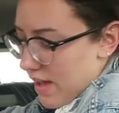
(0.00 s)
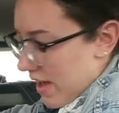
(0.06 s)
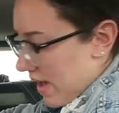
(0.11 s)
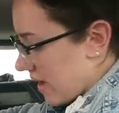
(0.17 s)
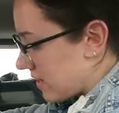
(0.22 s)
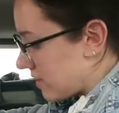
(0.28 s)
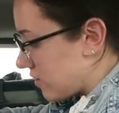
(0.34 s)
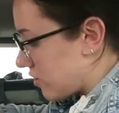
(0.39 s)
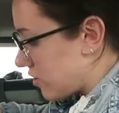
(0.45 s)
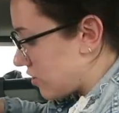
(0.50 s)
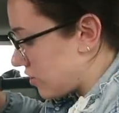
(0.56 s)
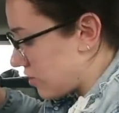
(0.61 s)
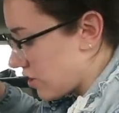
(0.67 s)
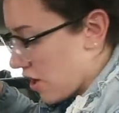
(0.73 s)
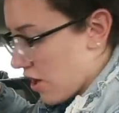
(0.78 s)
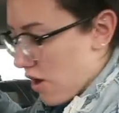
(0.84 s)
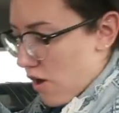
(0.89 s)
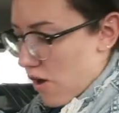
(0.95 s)
And
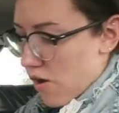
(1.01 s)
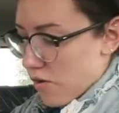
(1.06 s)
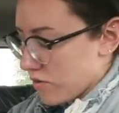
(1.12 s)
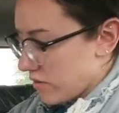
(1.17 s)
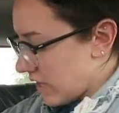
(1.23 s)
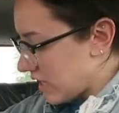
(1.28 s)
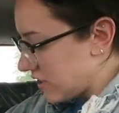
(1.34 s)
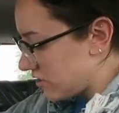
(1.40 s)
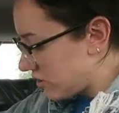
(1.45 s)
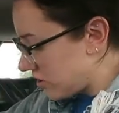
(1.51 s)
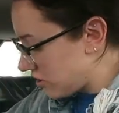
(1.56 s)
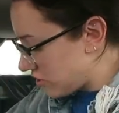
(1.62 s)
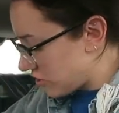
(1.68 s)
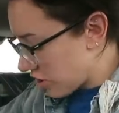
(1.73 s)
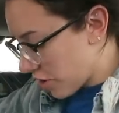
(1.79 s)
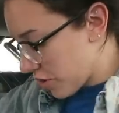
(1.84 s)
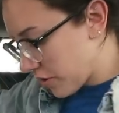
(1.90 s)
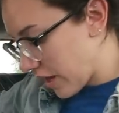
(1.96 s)
so let's
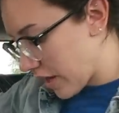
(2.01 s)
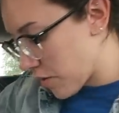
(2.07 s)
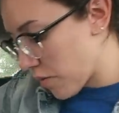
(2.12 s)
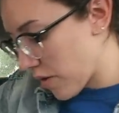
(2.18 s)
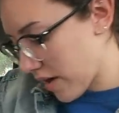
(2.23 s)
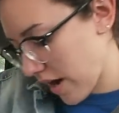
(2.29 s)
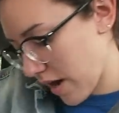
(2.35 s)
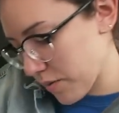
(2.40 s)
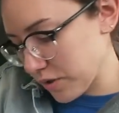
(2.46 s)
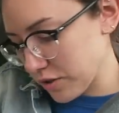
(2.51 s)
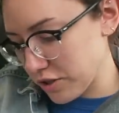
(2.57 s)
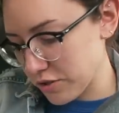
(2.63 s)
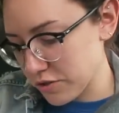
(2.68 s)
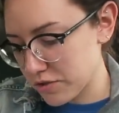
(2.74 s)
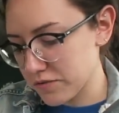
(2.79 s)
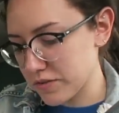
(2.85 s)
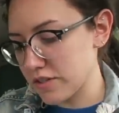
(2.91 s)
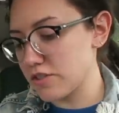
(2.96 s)
just show you like what I will
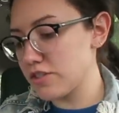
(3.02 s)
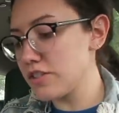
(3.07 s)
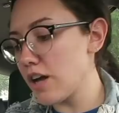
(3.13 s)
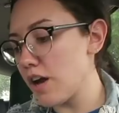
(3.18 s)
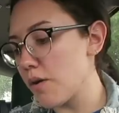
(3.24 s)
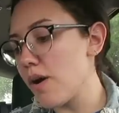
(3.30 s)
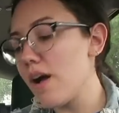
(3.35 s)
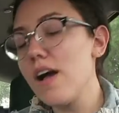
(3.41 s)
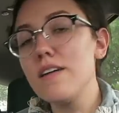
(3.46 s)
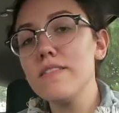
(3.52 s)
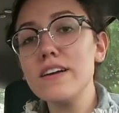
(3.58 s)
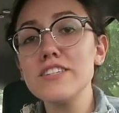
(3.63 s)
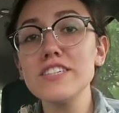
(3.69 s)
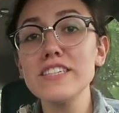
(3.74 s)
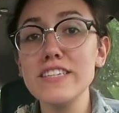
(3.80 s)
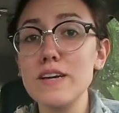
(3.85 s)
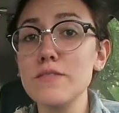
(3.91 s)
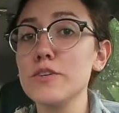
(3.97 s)
use first. So I've
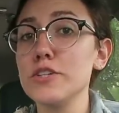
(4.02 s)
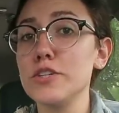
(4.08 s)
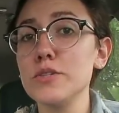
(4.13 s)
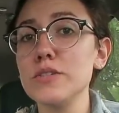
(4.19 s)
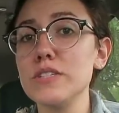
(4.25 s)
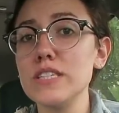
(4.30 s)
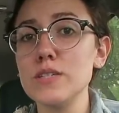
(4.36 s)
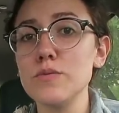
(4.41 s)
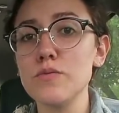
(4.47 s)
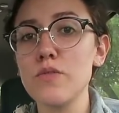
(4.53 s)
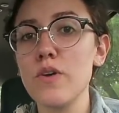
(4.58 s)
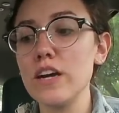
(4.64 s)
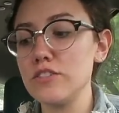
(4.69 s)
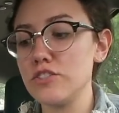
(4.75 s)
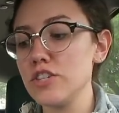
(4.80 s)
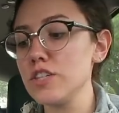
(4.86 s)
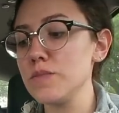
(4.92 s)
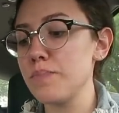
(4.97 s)
actually never used these before.
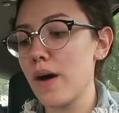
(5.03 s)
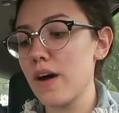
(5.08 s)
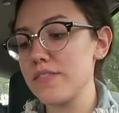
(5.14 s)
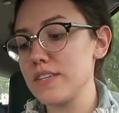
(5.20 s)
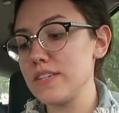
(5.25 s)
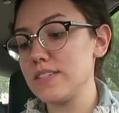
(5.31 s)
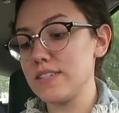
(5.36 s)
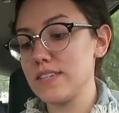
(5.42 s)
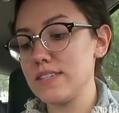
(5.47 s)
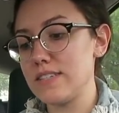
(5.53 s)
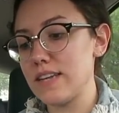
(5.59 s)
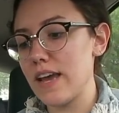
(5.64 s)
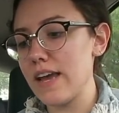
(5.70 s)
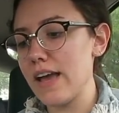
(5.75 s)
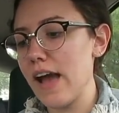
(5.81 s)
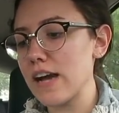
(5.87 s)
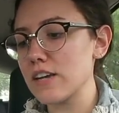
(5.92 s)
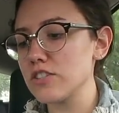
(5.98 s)
I just bought these
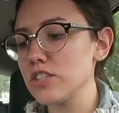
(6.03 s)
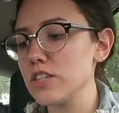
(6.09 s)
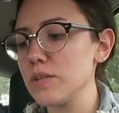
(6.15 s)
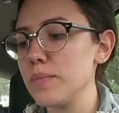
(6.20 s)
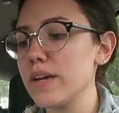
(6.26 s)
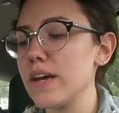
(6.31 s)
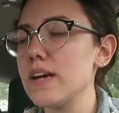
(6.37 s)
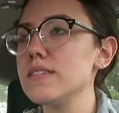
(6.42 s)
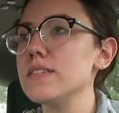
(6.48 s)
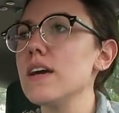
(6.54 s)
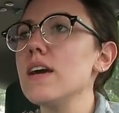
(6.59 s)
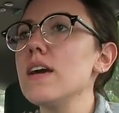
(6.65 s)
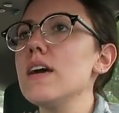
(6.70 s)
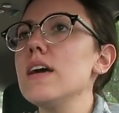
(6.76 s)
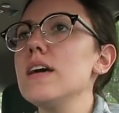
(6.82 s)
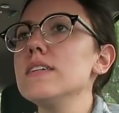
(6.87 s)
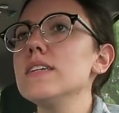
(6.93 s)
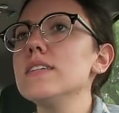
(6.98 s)
today actually, because
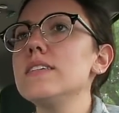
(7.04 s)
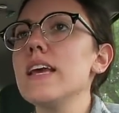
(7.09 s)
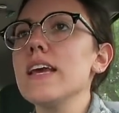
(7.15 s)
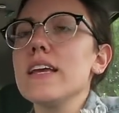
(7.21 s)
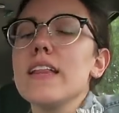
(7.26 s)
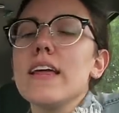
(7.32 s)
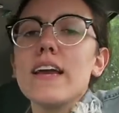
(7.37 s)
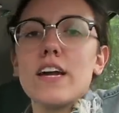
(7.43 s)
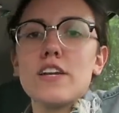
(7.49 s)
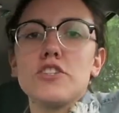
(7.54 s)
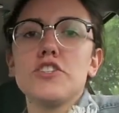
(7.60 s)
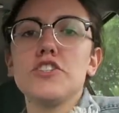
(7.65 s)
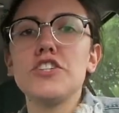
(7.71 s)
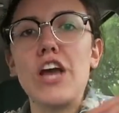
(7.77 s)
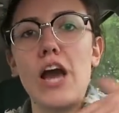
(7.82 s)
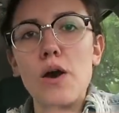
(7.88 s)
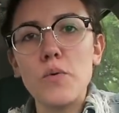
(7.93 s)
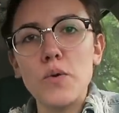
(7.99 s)
to take like a
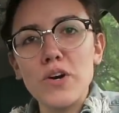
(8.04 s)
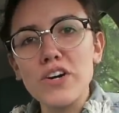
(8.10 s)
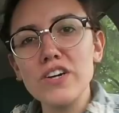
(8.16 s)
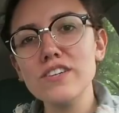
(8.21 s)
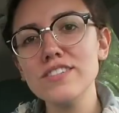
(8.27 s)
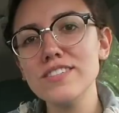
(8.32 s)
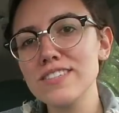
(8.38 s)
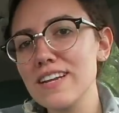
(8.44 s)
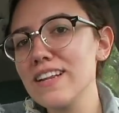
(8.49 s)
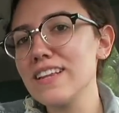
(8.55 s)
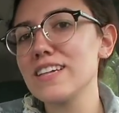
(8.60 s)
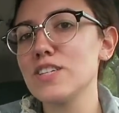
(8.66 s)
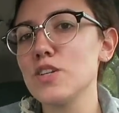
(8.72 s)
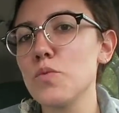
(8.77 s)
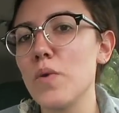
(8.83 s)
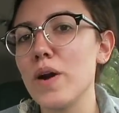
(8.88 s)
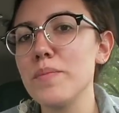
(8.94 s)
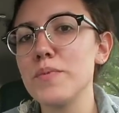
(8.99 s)
shower, just kind of
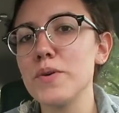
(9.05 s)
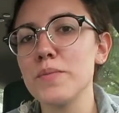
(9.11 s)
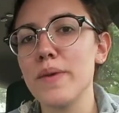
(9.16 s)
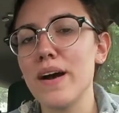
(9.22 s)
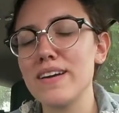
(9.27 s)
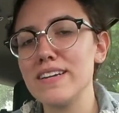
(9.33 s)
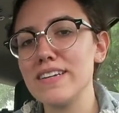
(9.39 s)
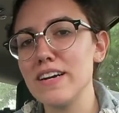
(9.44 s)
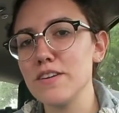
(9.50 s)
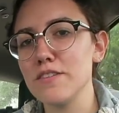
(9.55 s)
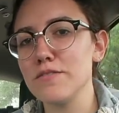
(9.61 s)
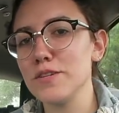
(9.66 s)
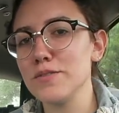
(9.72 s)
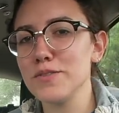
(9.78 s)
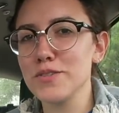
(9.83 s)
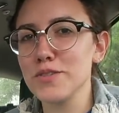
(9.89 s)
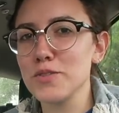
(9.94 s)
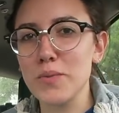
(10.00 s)
like to wipe your body down if
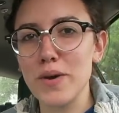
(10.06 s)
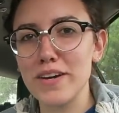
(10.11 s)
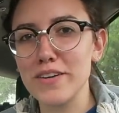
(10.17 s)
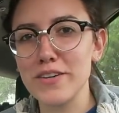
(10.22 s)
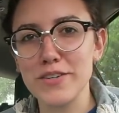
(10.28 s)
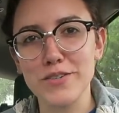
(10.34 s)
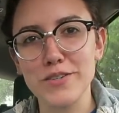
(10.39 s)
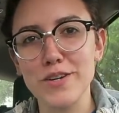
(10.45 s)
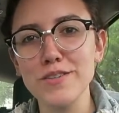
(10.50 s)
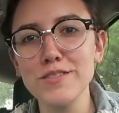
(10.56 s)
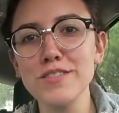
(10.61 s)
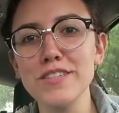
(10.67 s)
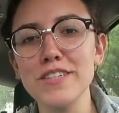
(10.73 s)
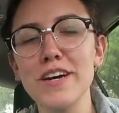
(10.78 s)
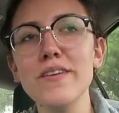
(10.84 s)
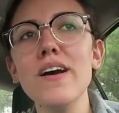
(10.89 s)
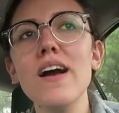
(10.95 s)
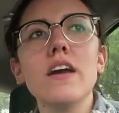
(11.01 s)
you feel sweaty or gross,
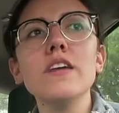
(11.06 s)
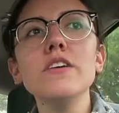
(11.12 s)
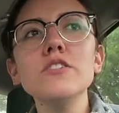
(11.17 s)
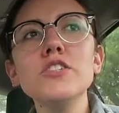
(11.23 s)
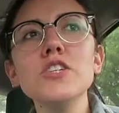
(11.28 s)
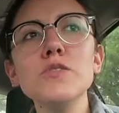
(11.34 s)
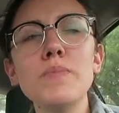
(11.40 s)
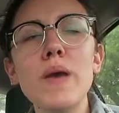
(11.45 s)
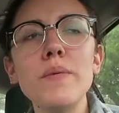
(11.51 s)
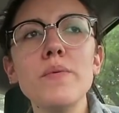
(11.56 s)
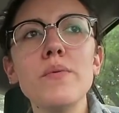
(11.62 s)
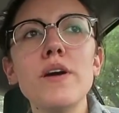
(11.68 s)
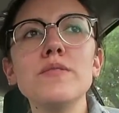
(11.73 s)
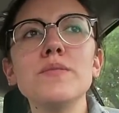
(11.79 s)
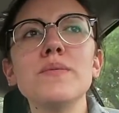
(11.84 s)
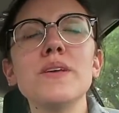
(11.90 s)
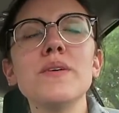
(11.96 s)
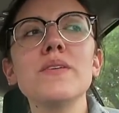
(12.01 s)
you know? I used to use baby
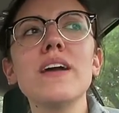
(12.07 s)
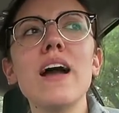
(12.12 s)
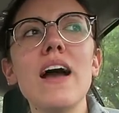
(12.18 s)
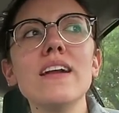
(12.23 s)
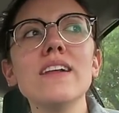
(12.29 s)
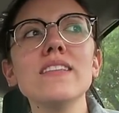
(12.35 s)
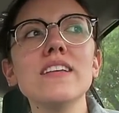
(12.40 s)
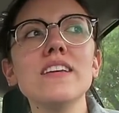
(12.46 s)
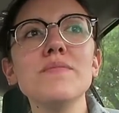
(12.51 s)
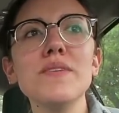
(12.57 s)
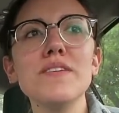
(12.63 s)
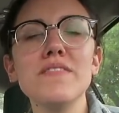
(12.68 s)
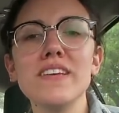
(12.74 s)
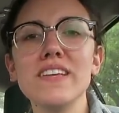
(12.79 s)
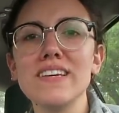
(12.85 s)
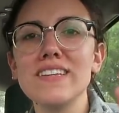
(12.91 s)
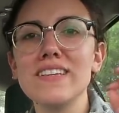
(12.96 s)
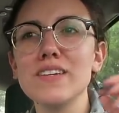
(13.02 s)
wipes, but they would kind of leave me
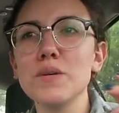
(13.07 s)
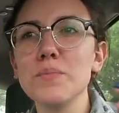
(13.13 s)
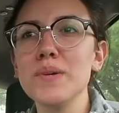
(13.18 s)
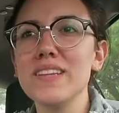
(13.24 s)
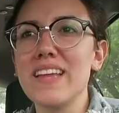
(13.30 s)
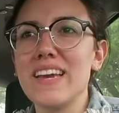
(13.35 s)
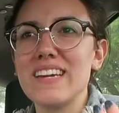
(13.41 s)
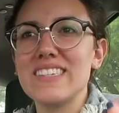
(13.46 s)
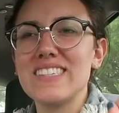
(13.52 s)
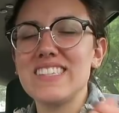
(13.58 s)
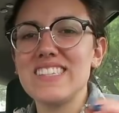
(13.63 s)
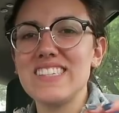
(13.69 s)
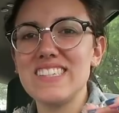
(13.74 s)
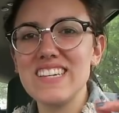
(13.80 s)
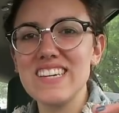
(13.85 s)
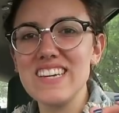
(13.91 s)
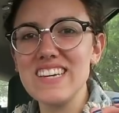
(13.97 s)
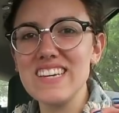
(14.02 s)
feeling a little bit like
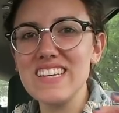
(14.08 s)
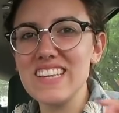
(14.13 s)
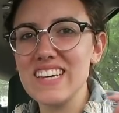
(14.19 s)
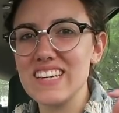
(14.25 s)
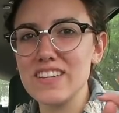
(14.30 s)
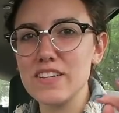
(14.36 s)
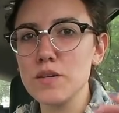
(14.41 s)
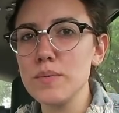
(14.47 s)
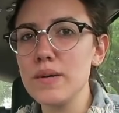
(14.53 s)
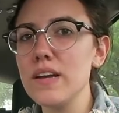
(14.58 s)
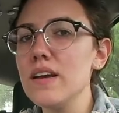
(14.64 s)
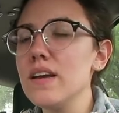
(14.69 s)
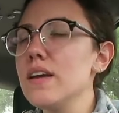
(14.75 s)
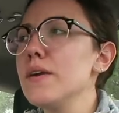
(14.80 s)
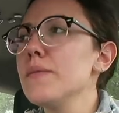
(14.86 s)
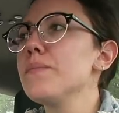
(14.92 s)
sticky, like a little bit.